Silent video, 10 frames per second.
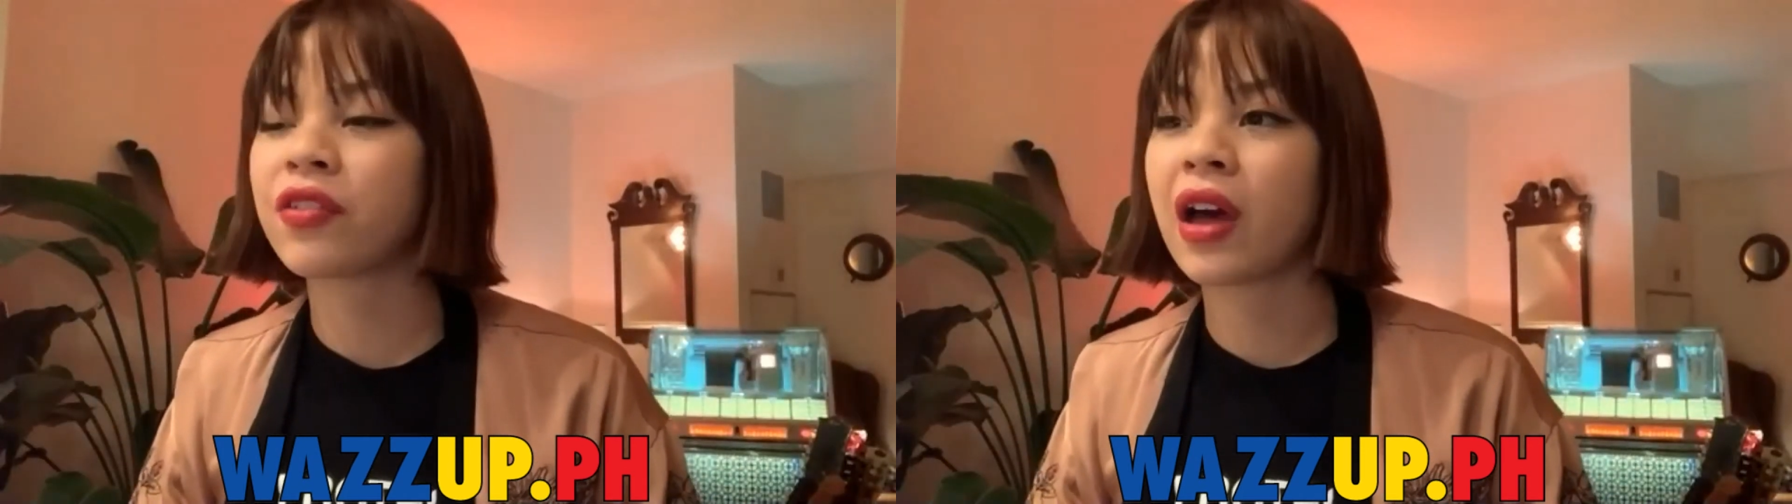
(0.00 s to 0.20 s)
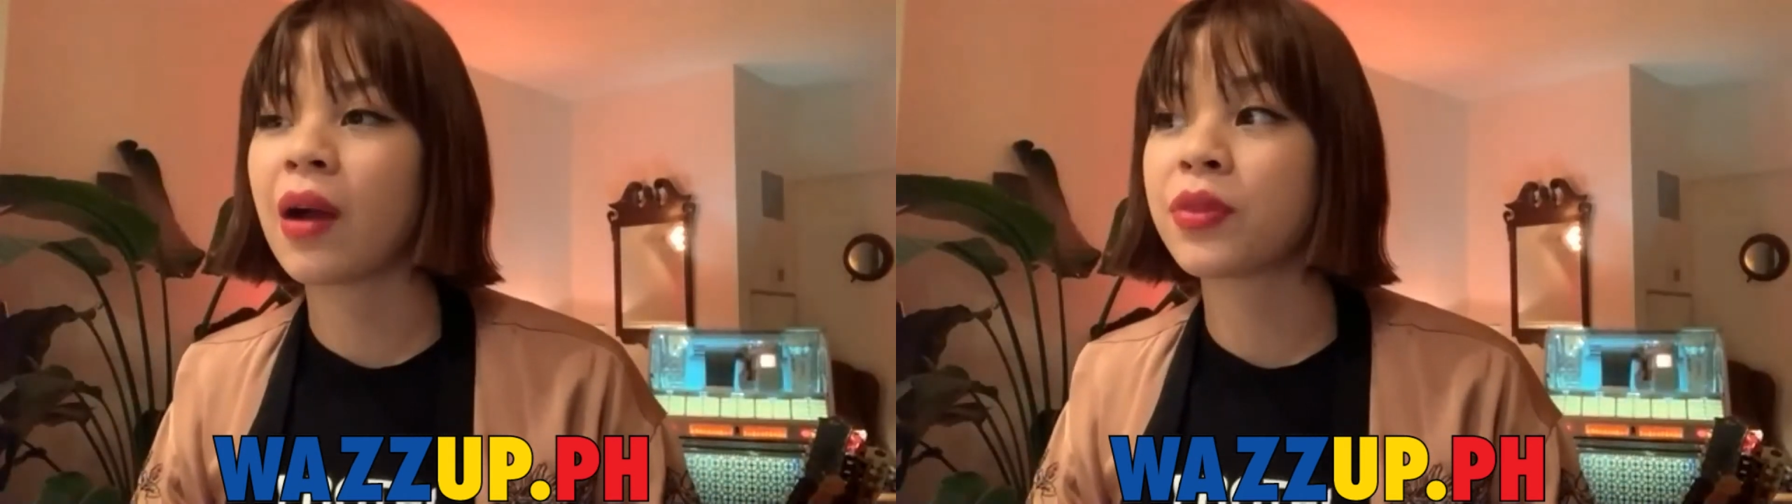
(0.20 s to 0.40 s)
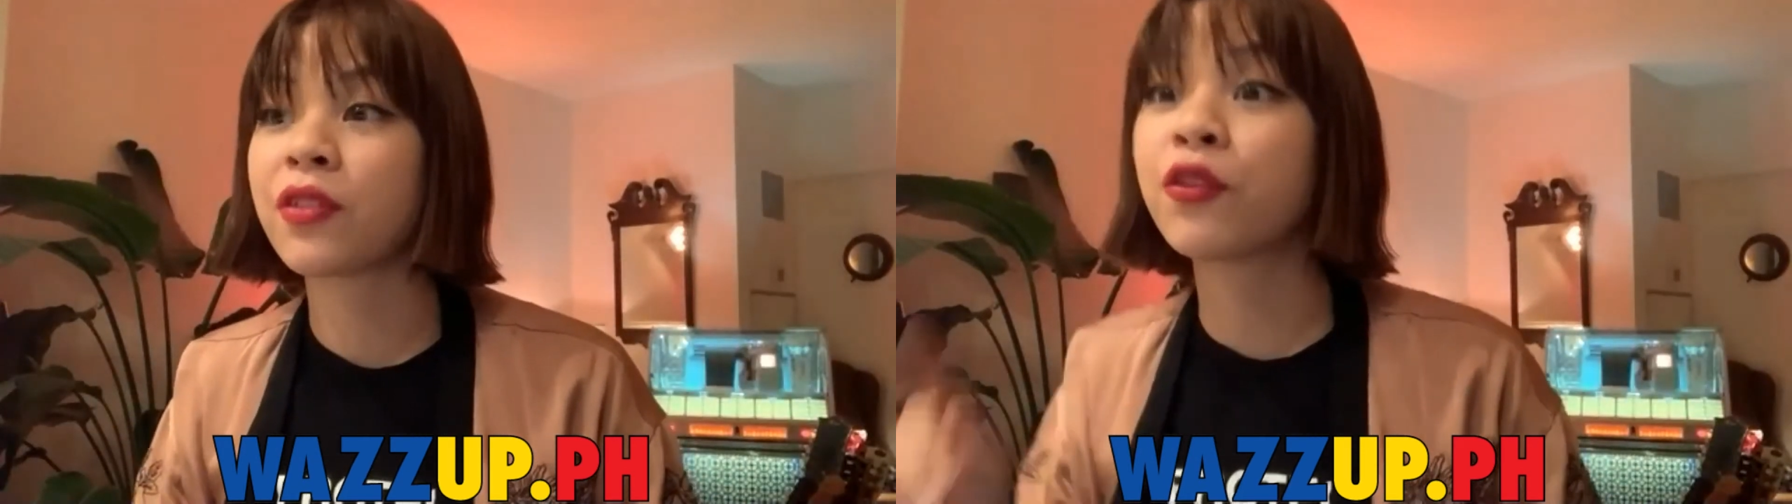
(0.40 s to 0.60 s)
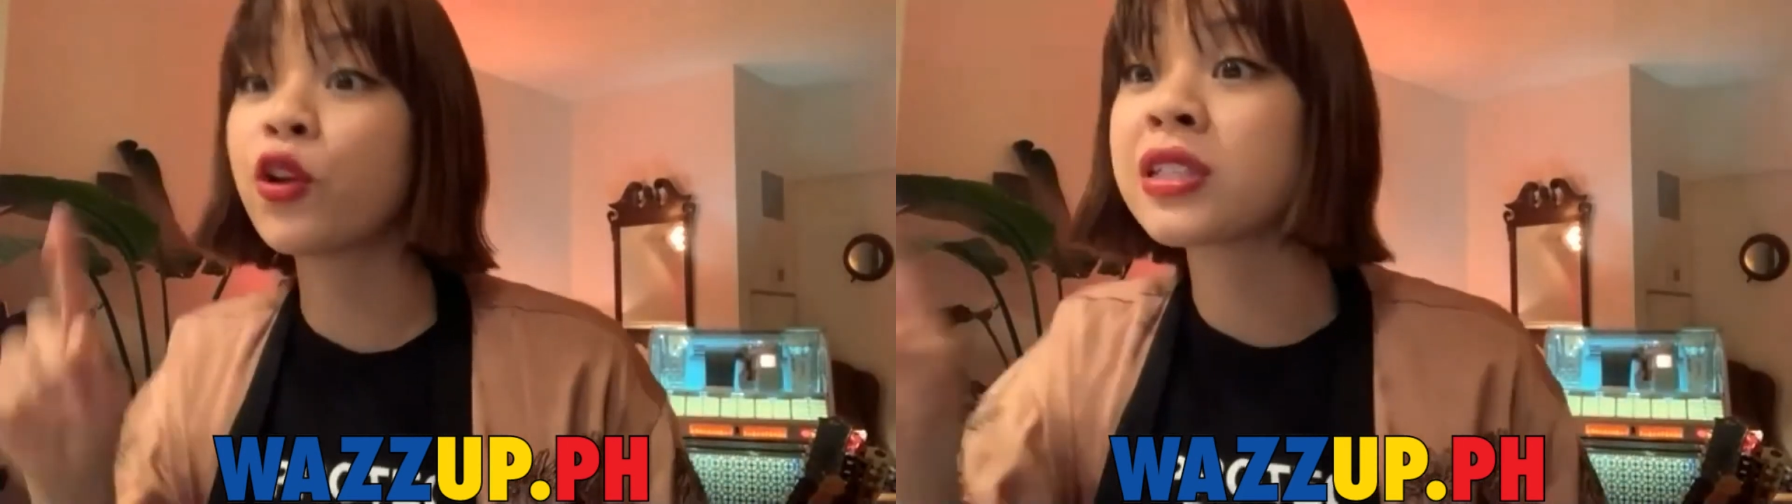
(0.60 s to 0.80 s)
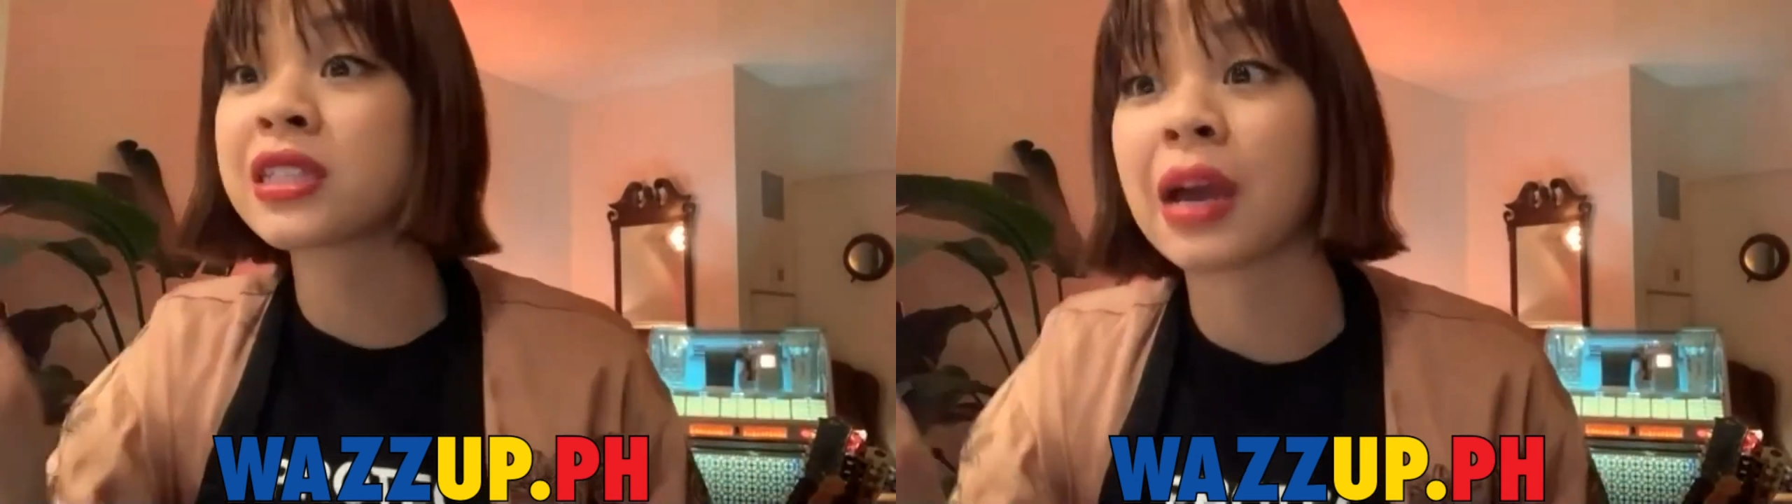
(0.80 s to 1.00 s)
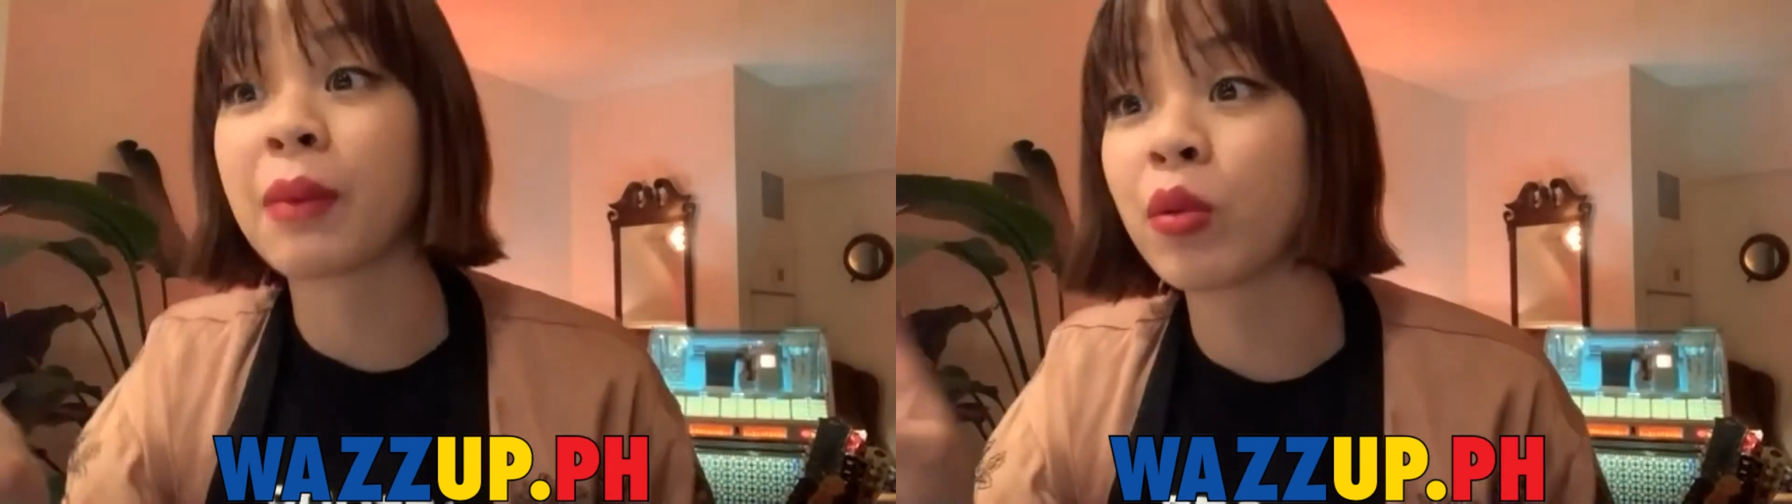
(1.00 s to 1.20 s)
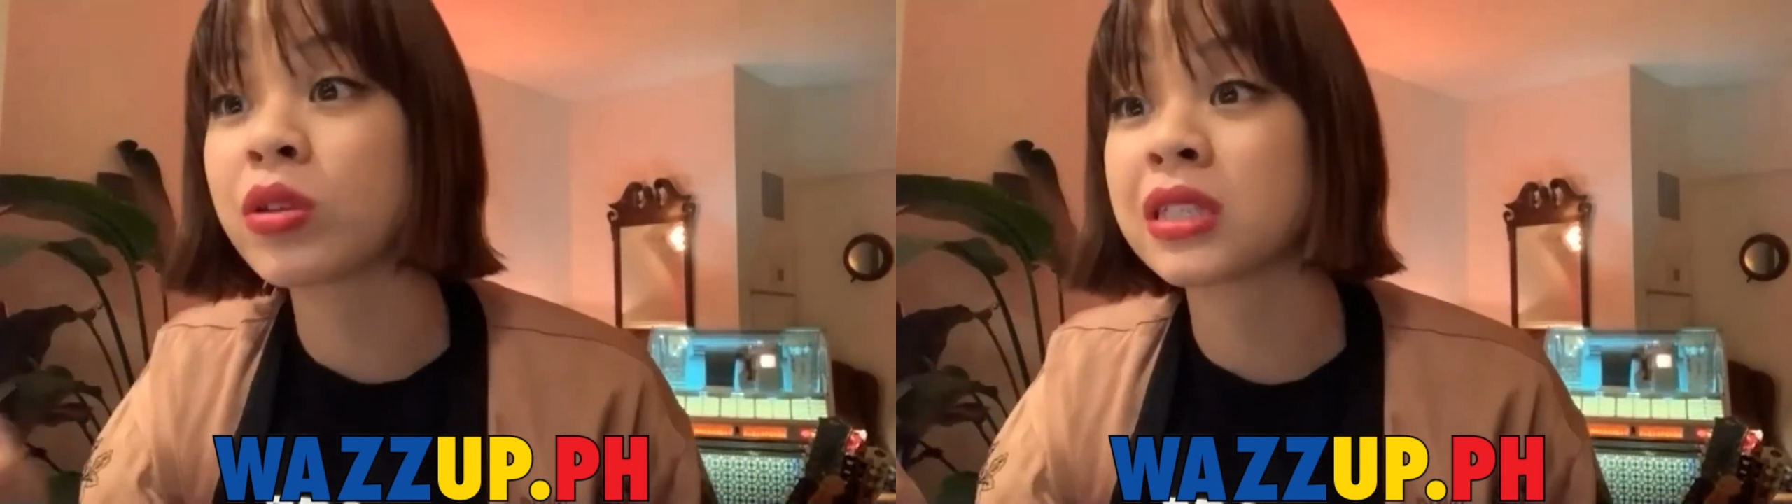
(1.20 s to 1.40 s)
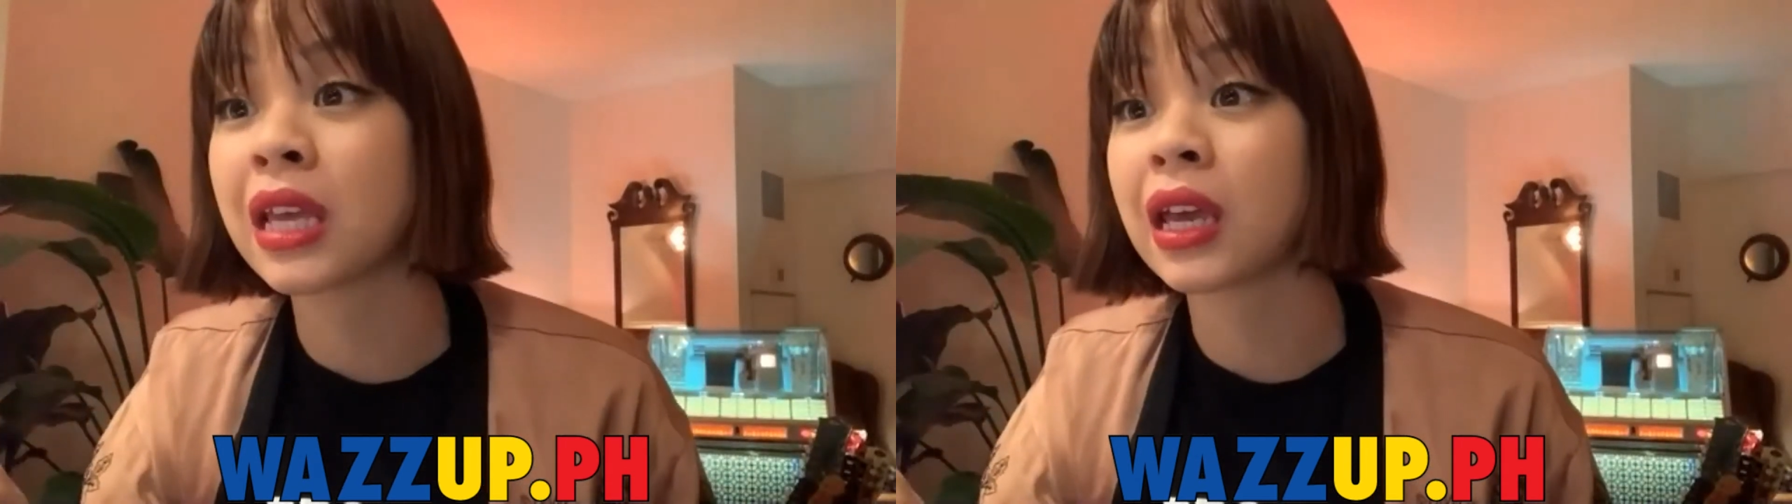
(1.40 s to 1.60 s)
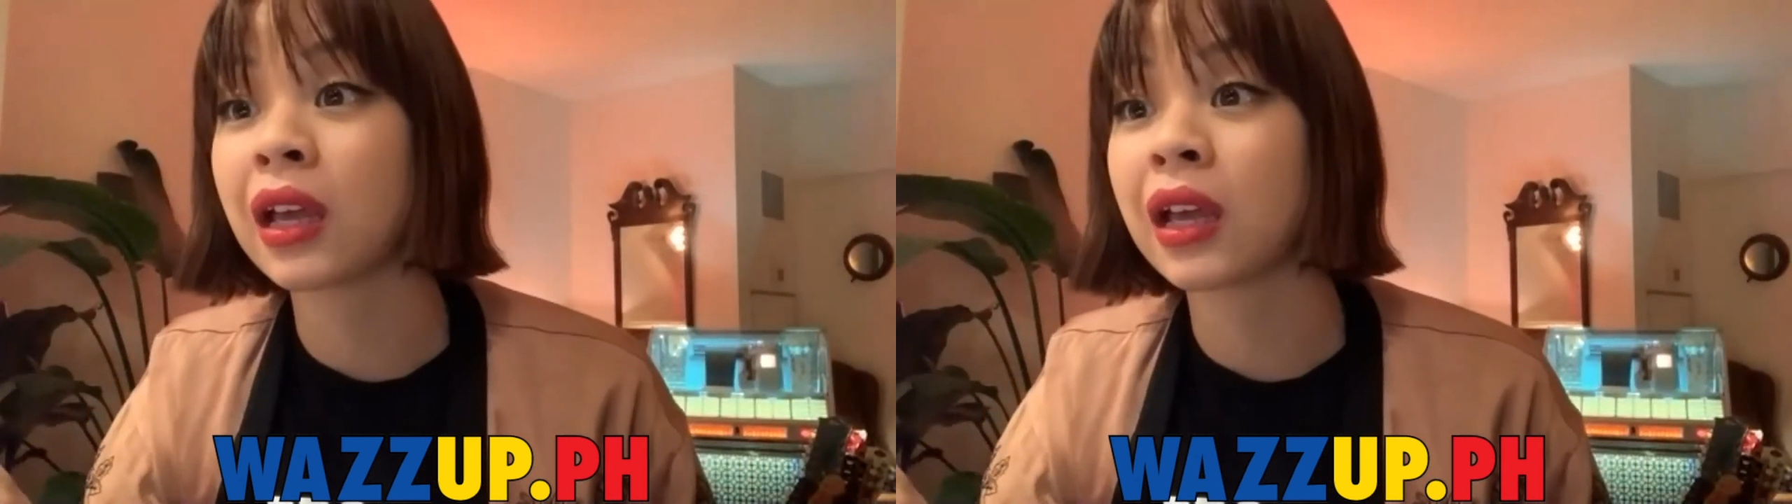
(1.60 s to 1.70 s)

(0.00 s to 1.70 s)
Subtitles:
The first time, I will say,